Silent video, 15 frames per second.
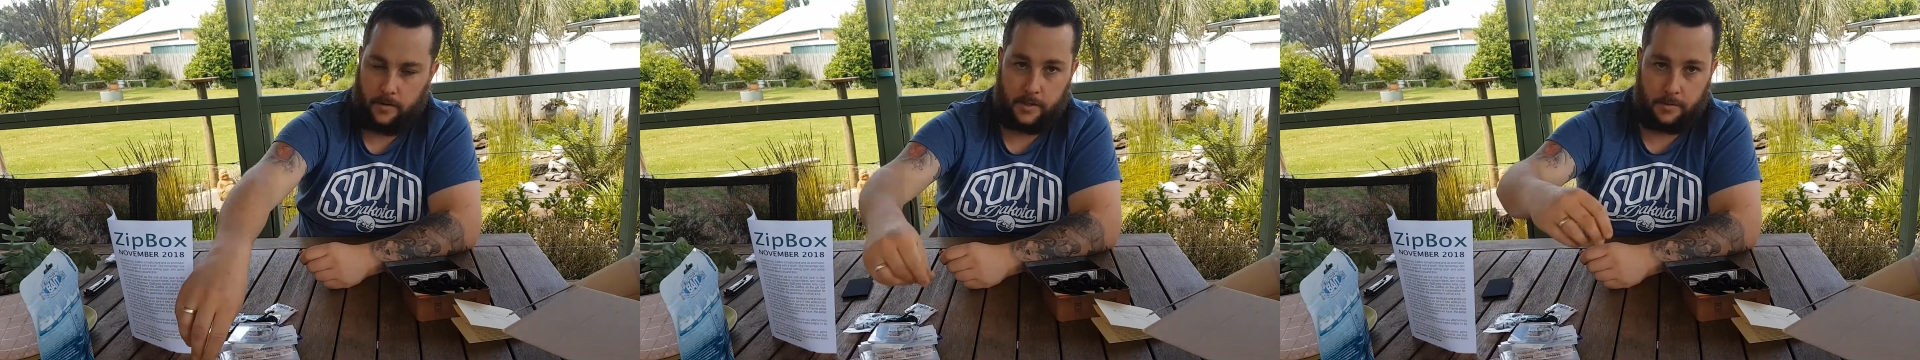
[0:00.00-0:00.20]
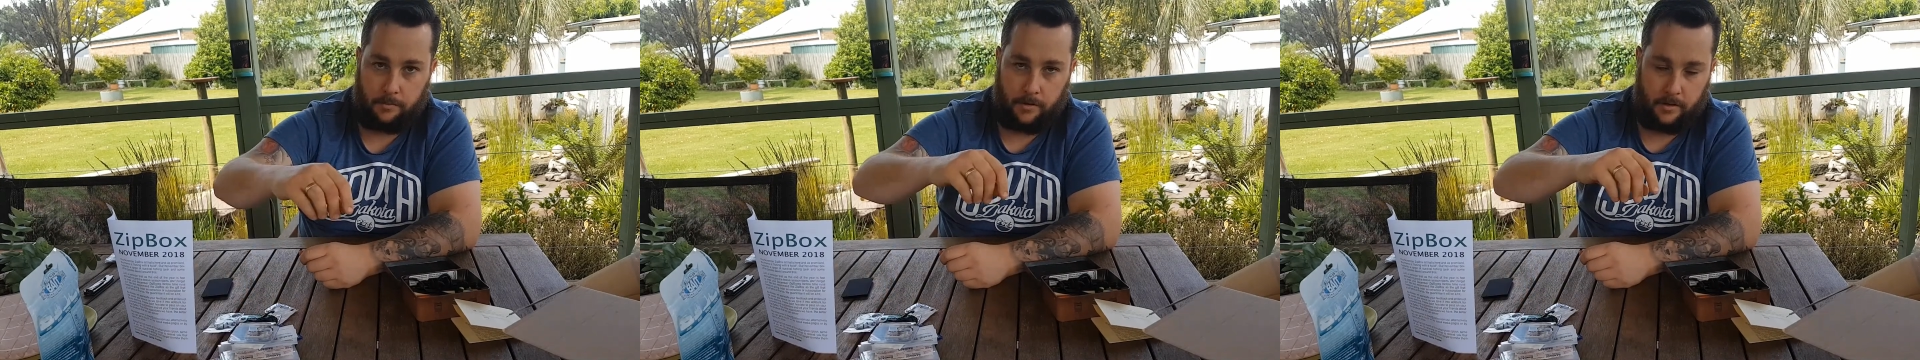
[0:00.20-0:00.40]

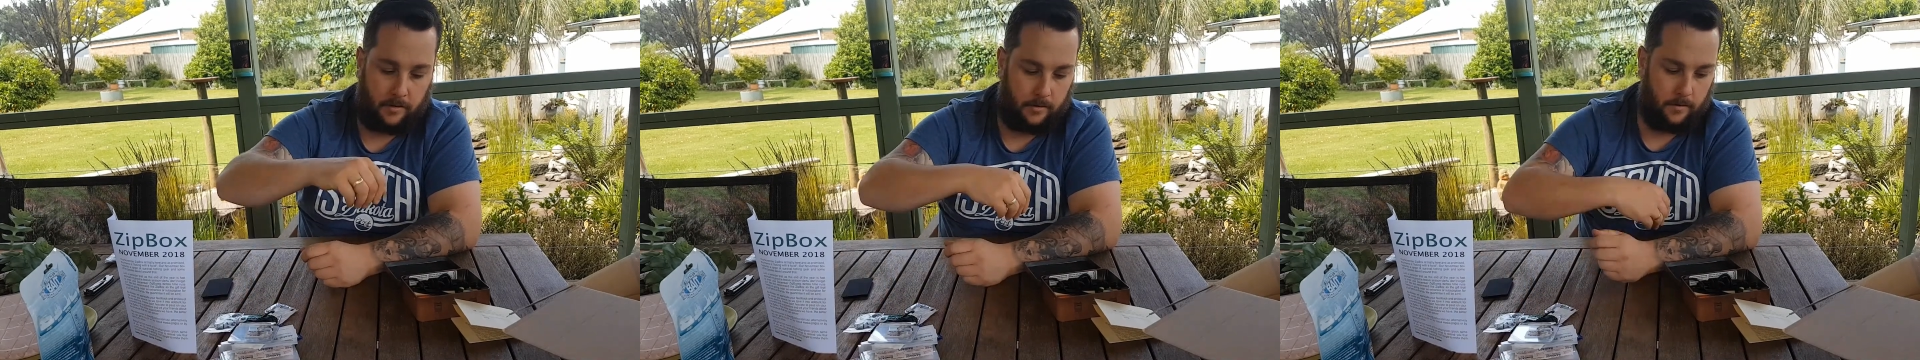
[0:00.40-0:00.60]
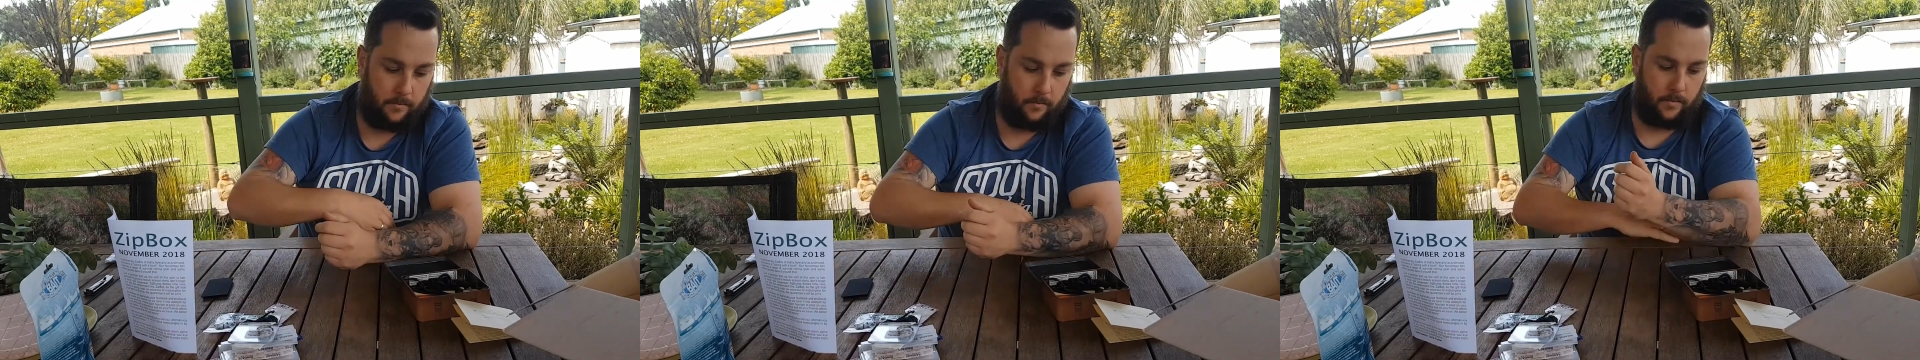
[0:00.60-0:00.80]
Sprinkle it
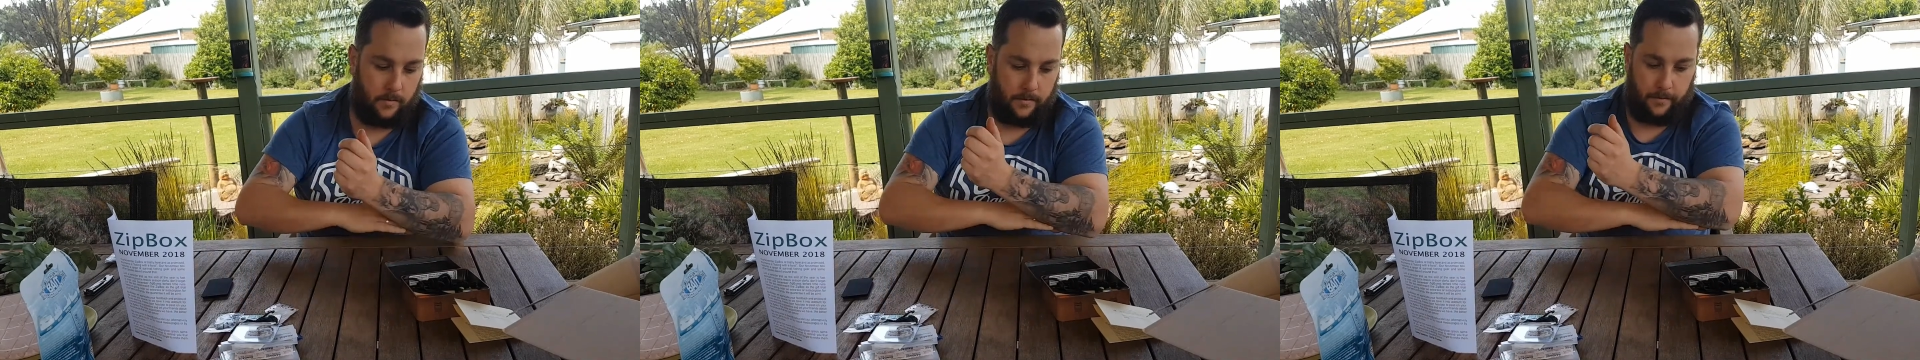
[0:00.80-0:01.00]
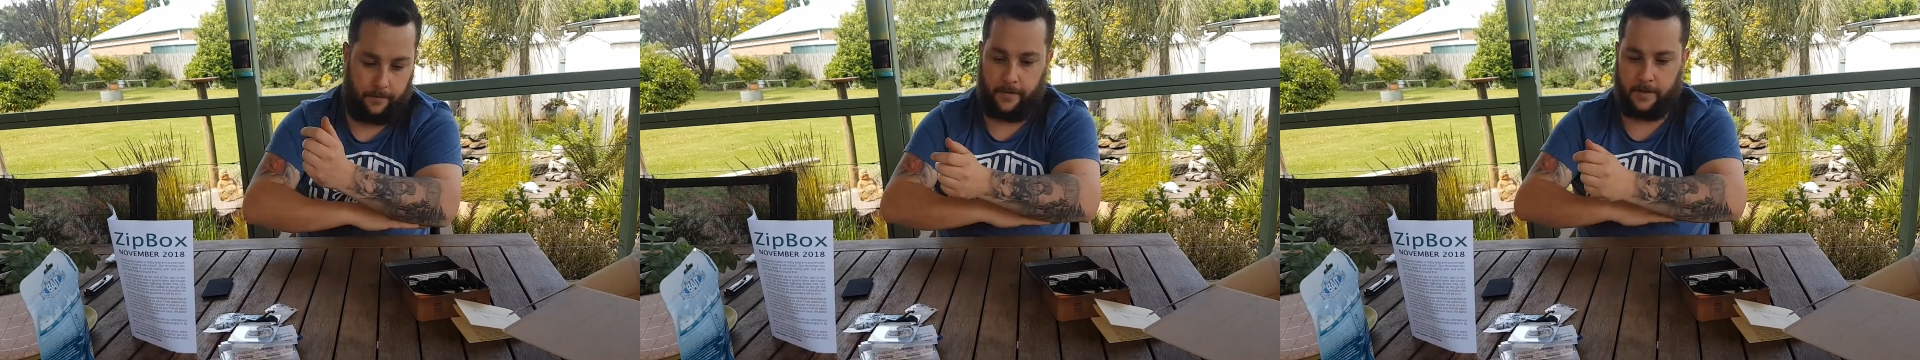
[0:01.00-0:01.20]
on one of
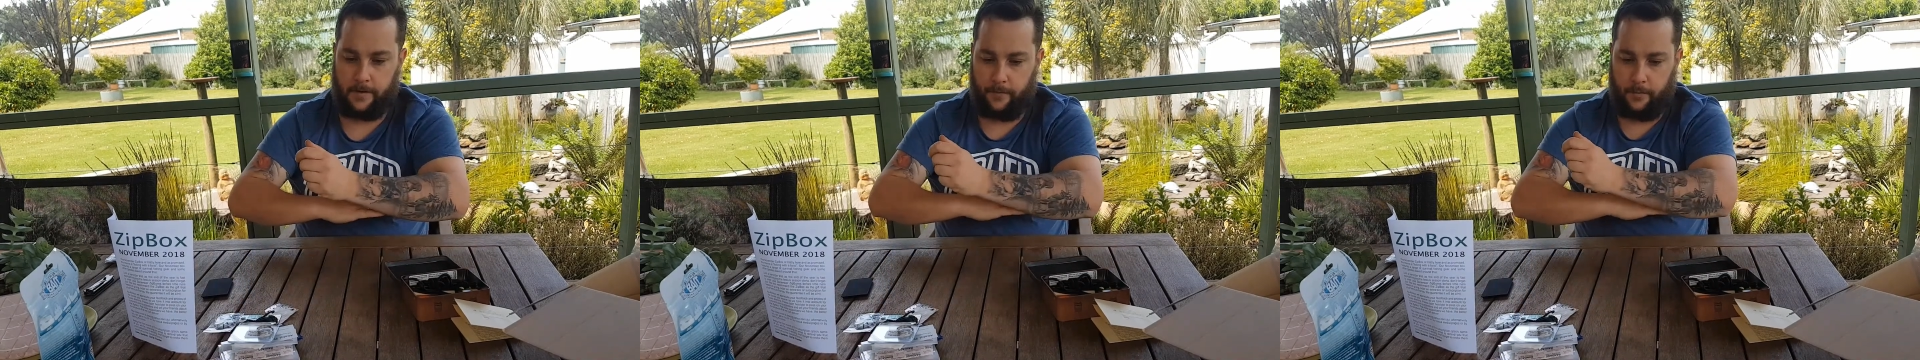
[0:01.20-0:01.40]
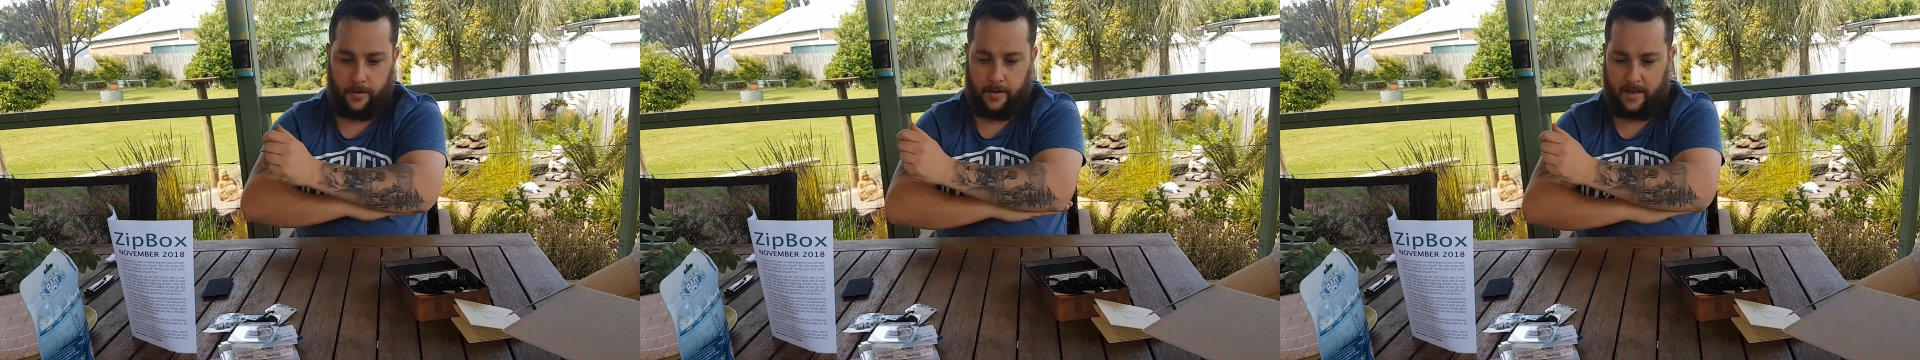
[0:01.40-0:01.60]
your fish if
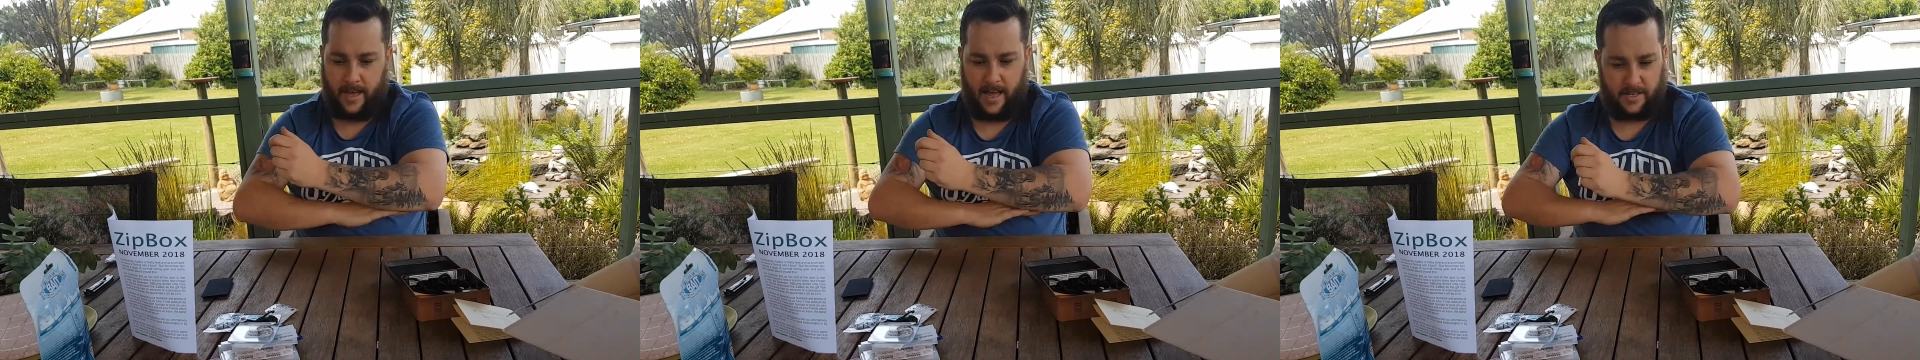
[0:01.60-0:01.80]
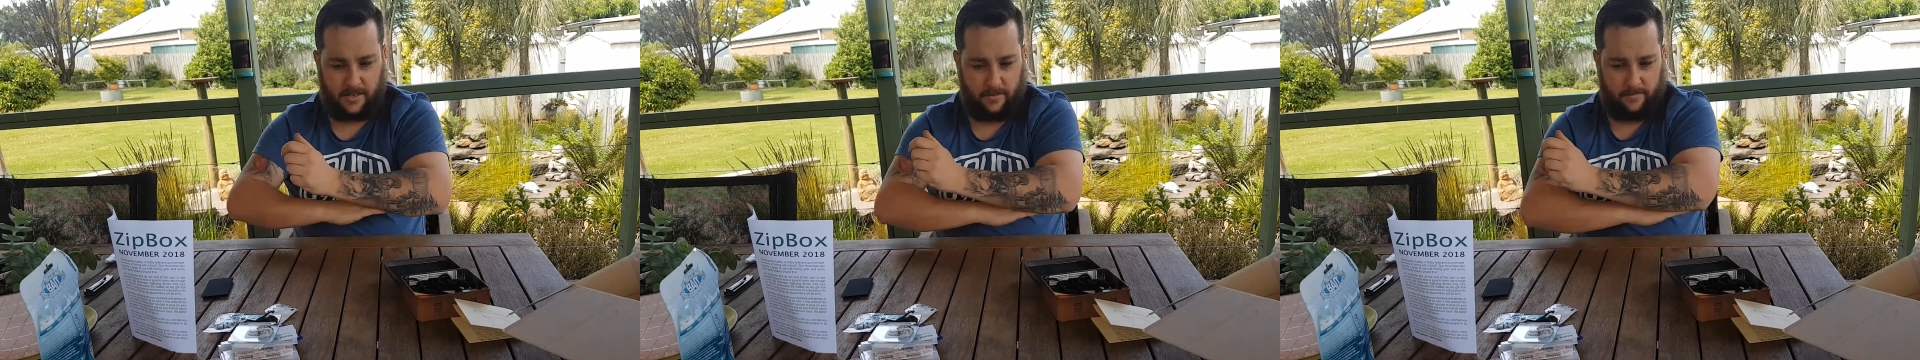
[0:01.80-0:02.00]
you want to
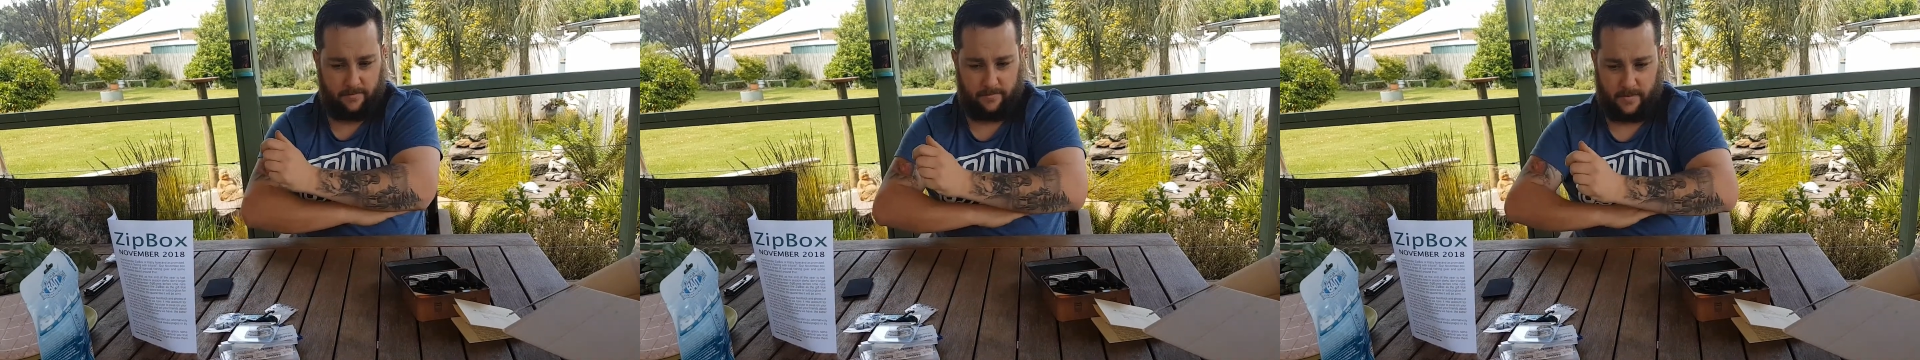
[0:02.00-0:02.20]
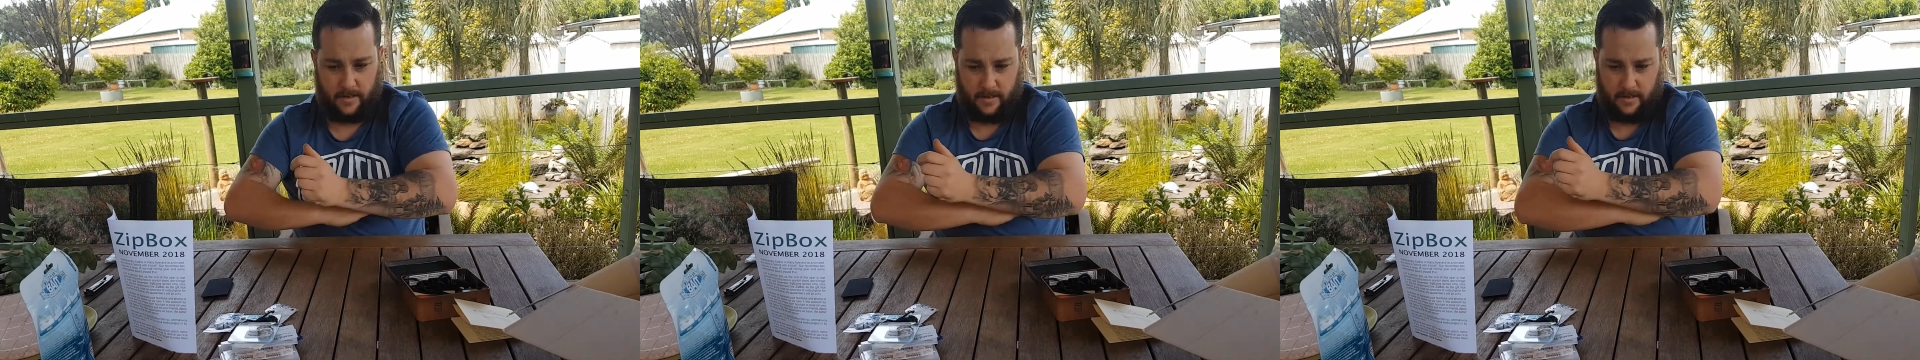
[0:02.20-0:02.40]
catch it, and